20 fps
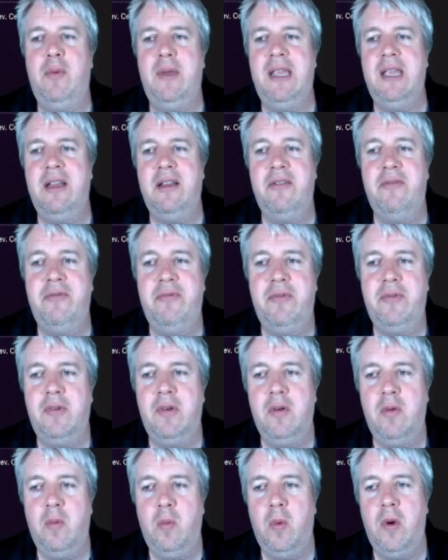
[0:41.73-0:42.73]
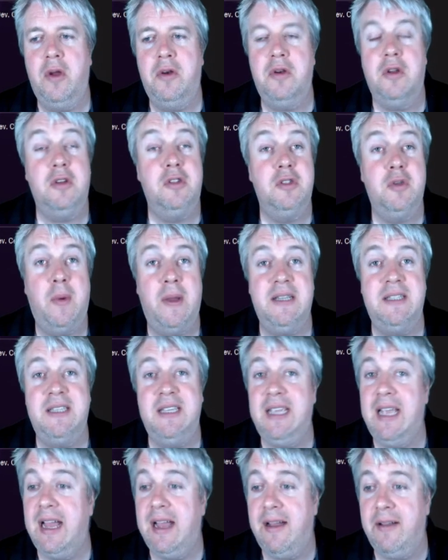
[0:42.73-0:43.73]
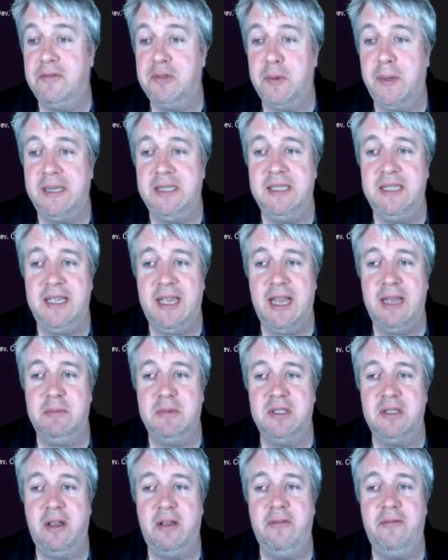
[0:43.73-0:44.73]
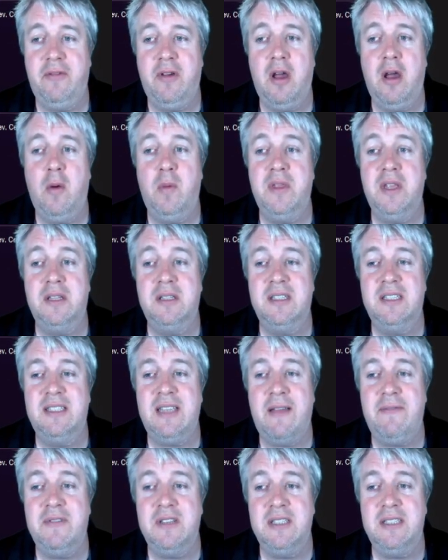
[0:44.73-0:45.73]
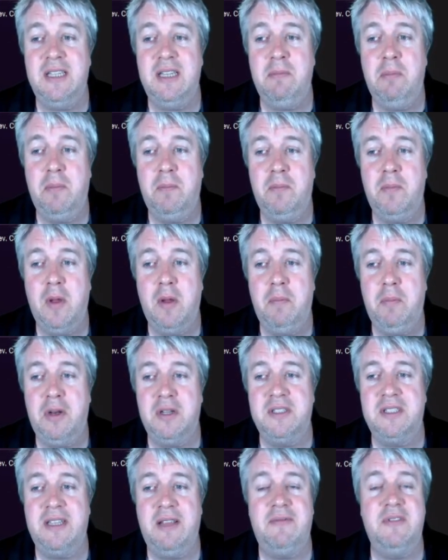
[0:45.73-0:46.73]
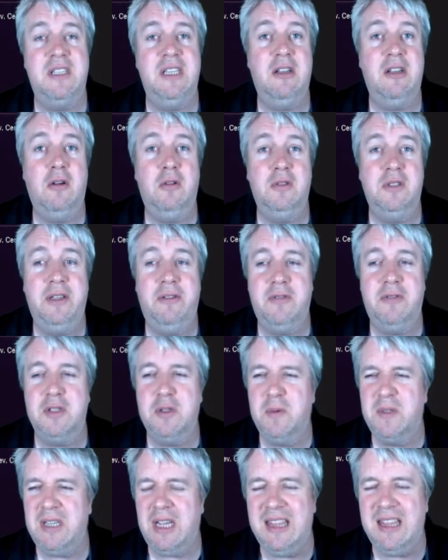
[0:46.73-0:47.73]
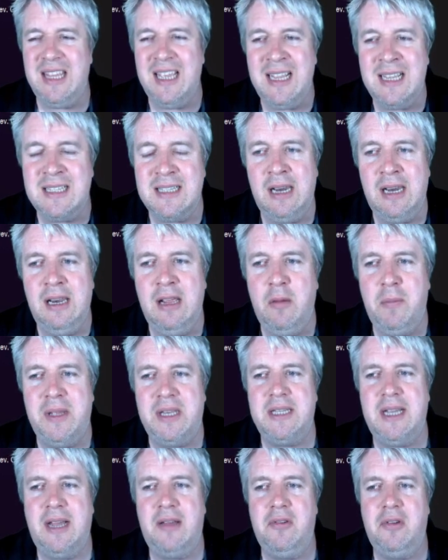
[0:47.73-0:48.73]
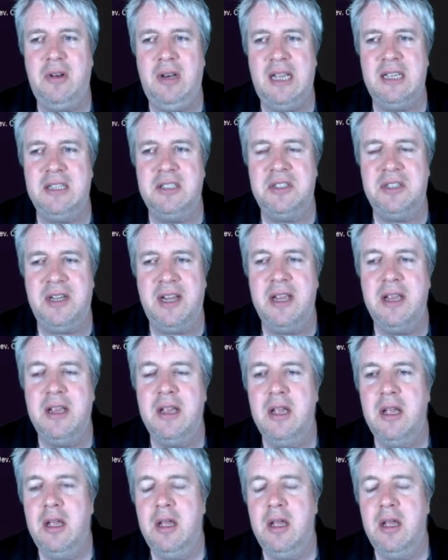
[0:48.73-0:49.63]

We have won 20 out of 20 games so far with a plus 70 goal difference, which I think is a little bit down on last year,